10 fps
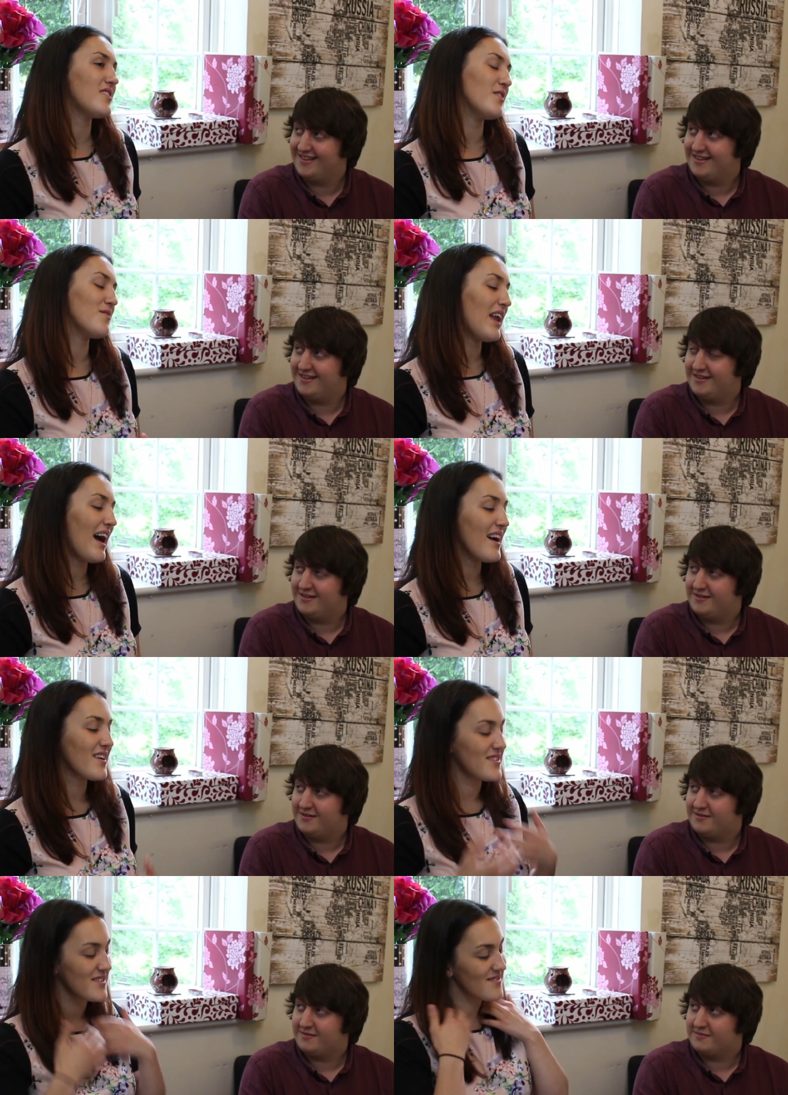Speaker 1: you know,
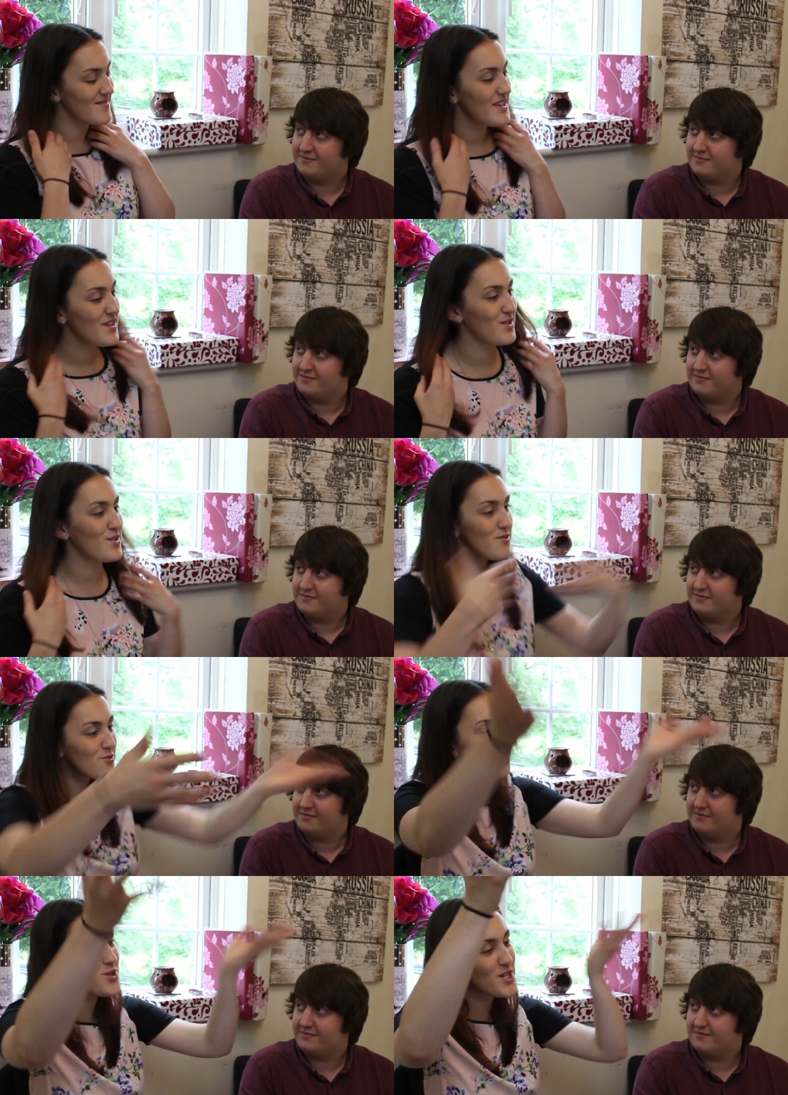relax and just throw
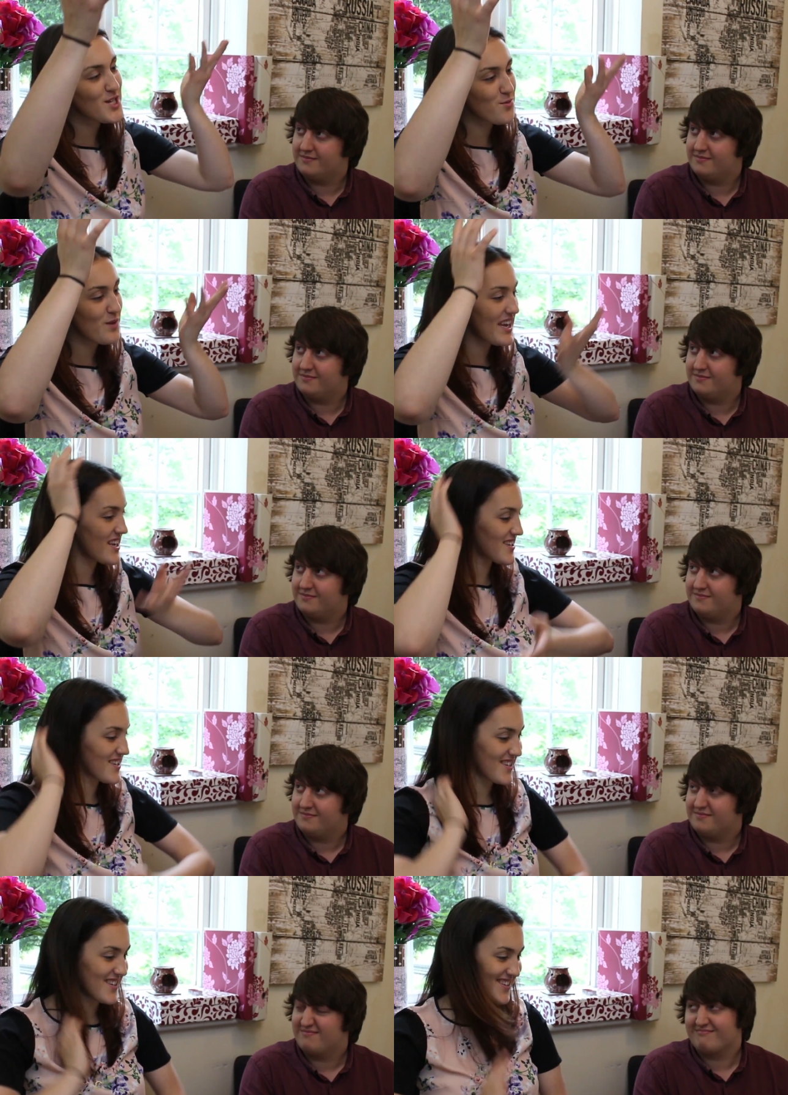caution to the
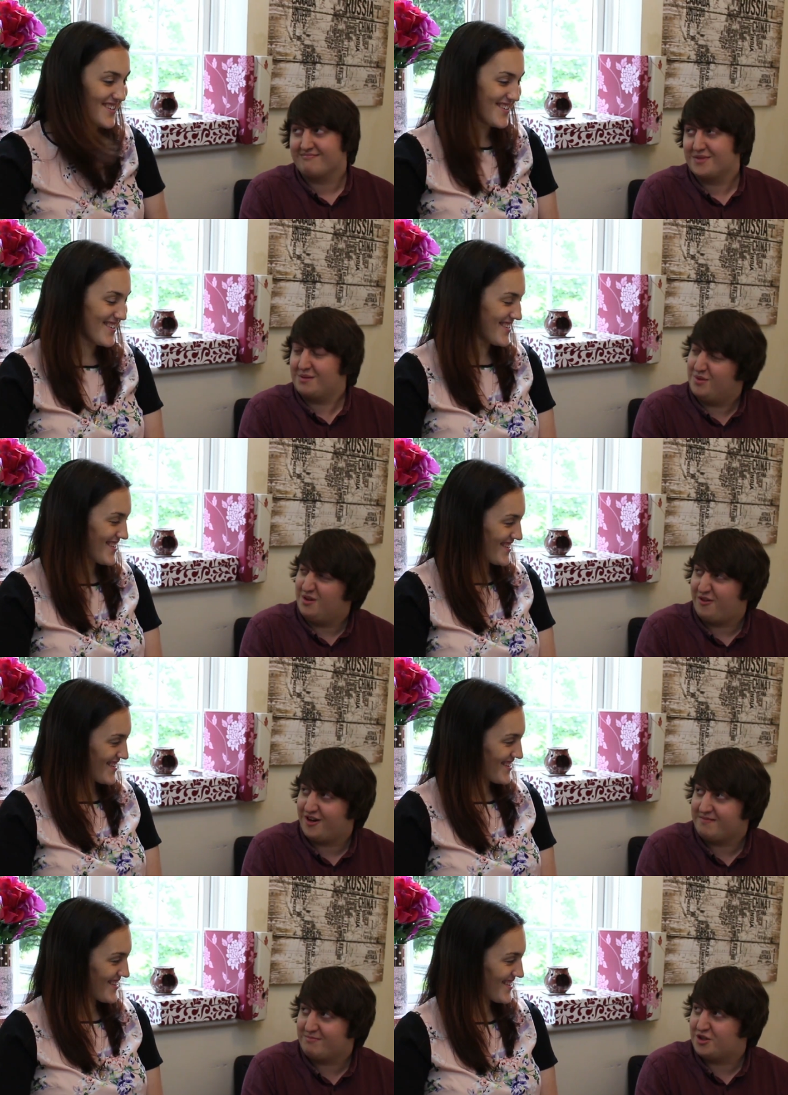wind.
Speaker 2: Not
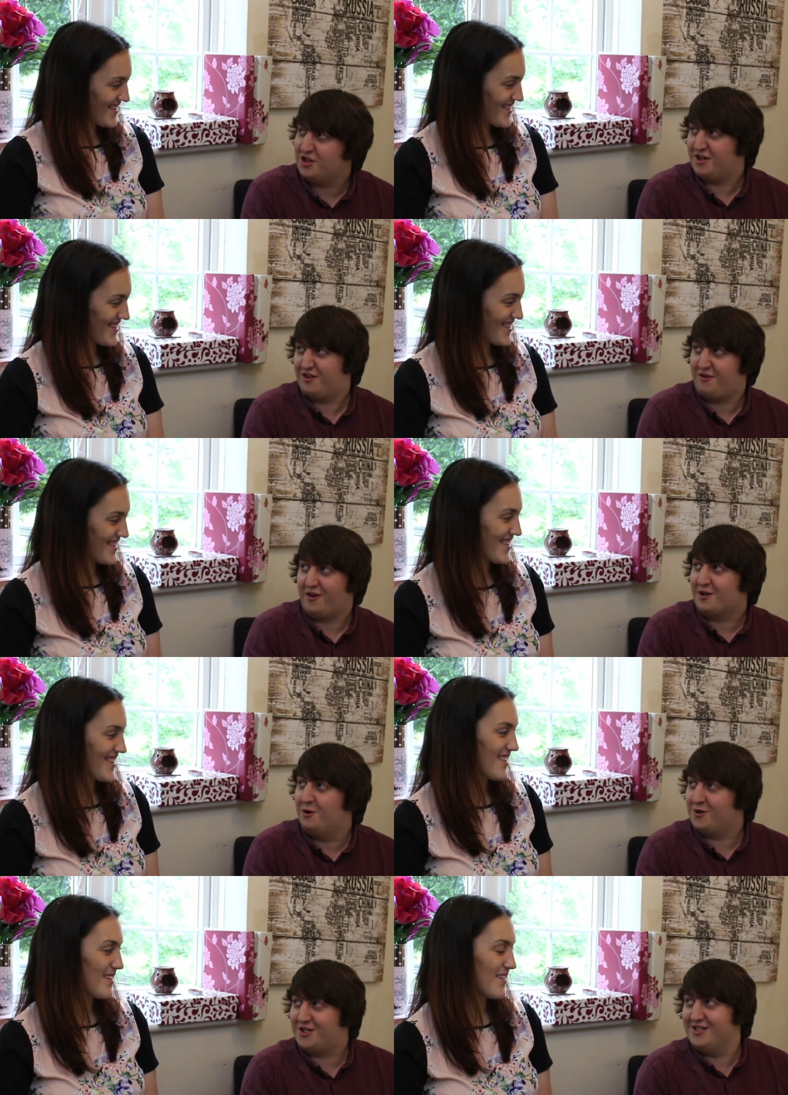very good at throwing
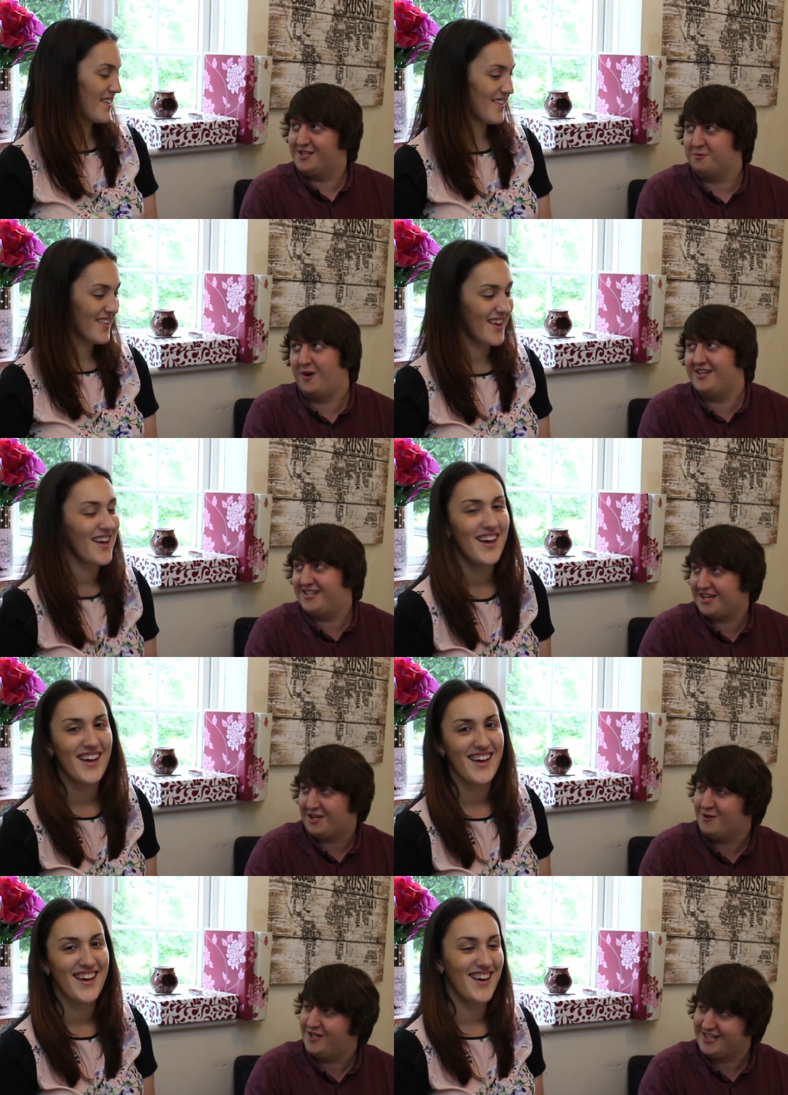caution to the wind, it
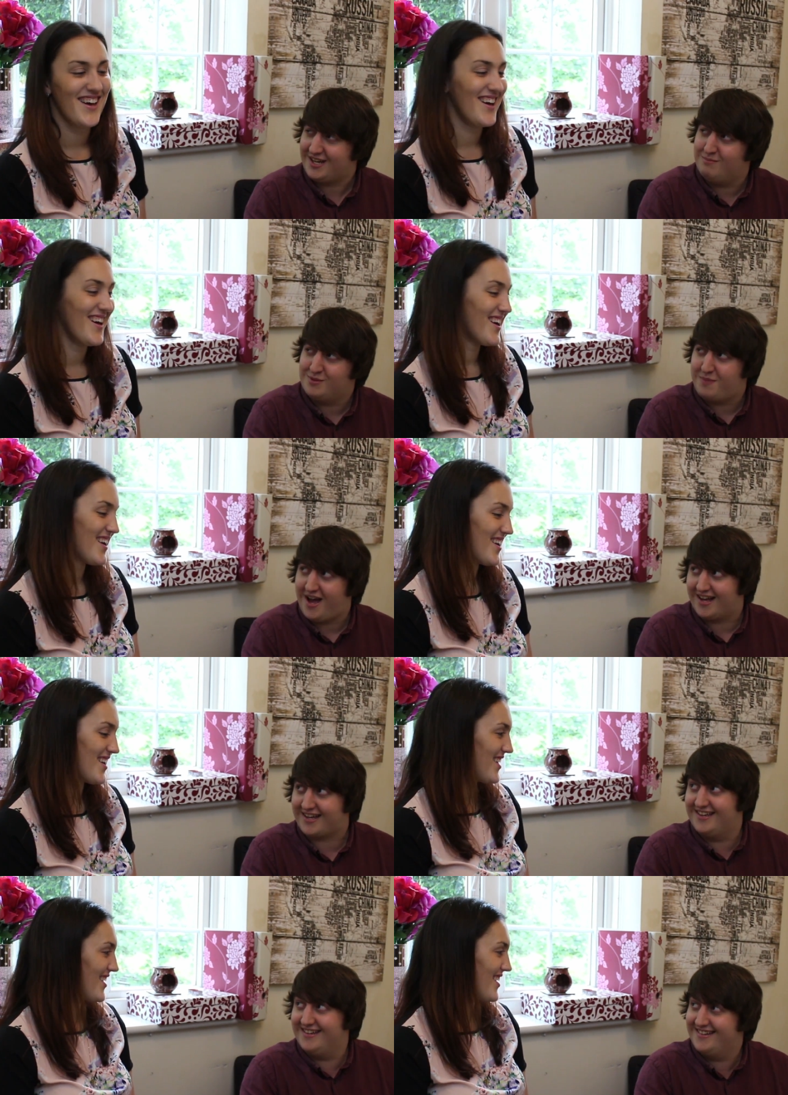usually comes
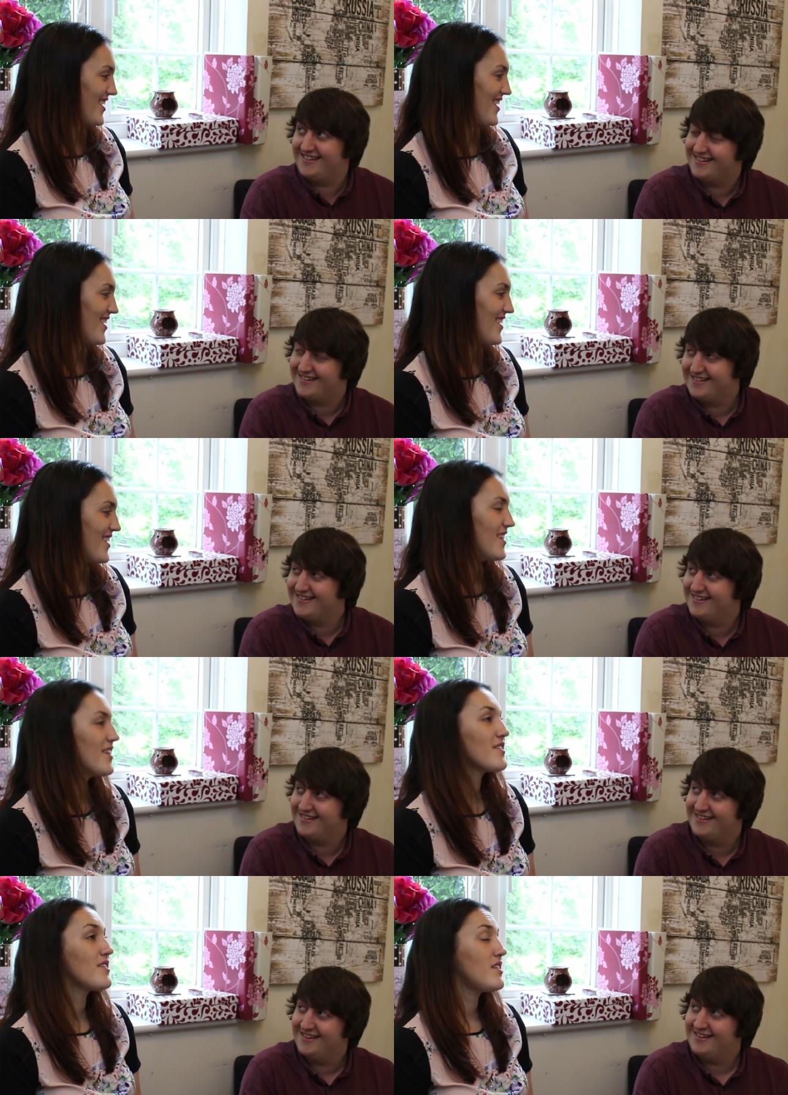back.
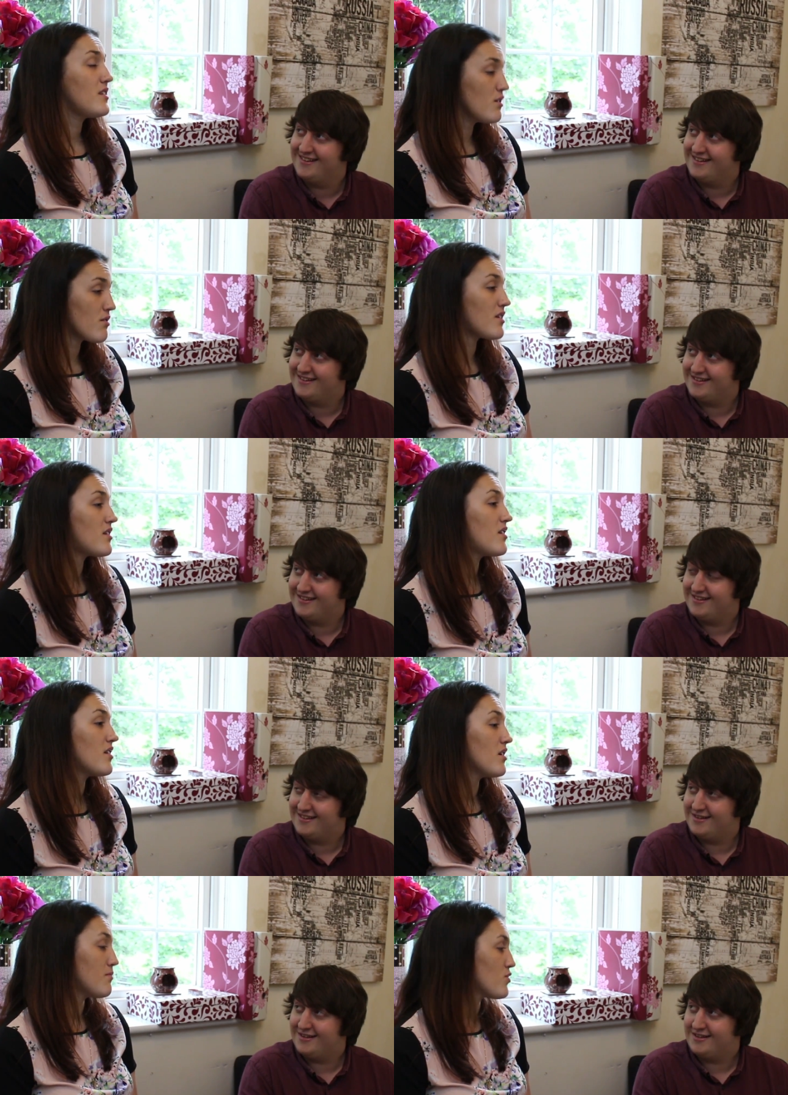
Speaker 1: You
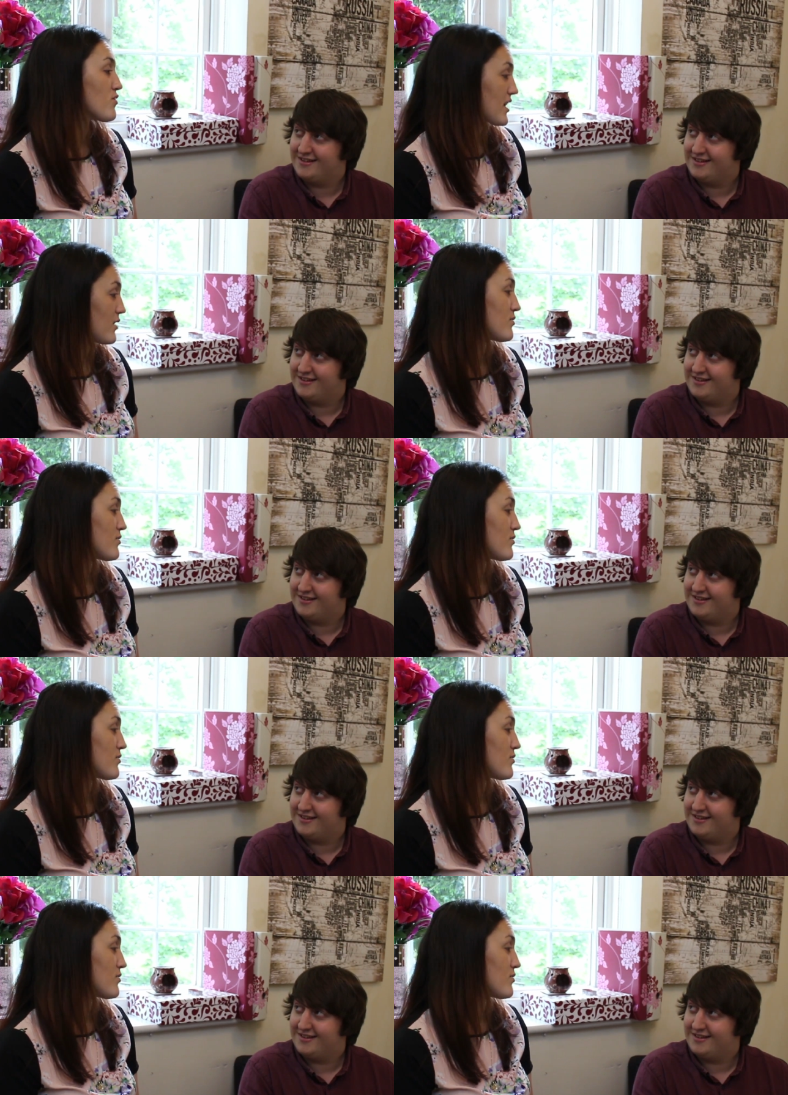are a boring